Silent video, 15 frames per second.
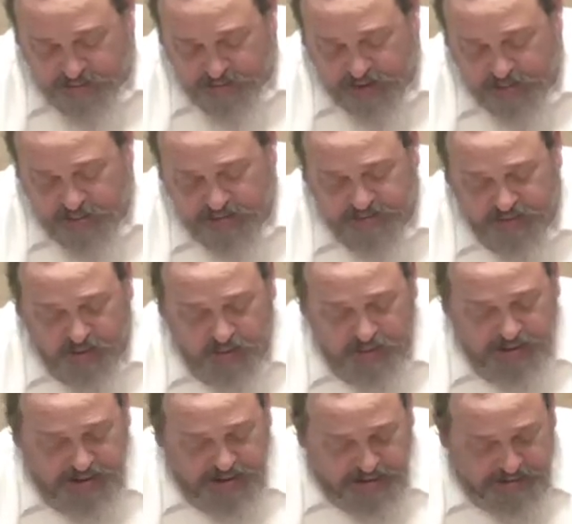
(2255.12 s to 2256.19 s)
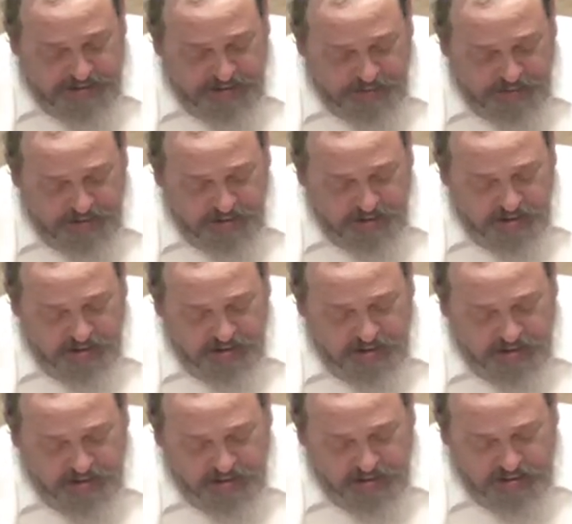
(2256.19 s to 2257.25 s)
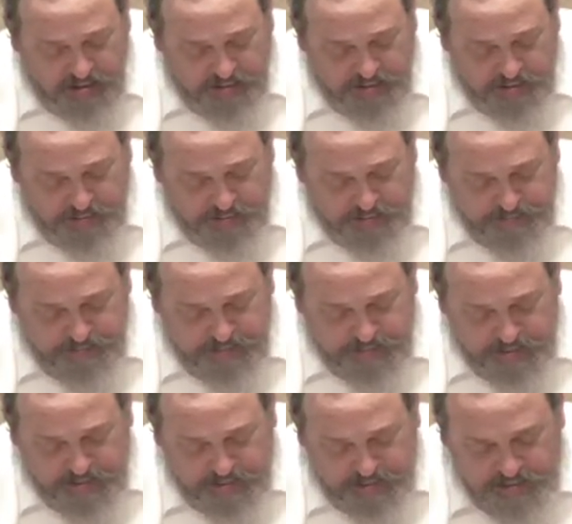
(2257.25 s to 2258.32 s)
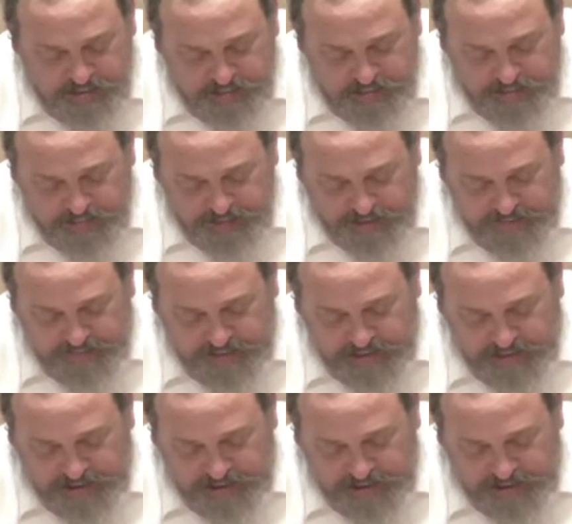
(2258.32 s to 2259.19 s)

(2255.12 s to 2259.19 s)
Maybe if it already has something on it, you're not allowed to buff it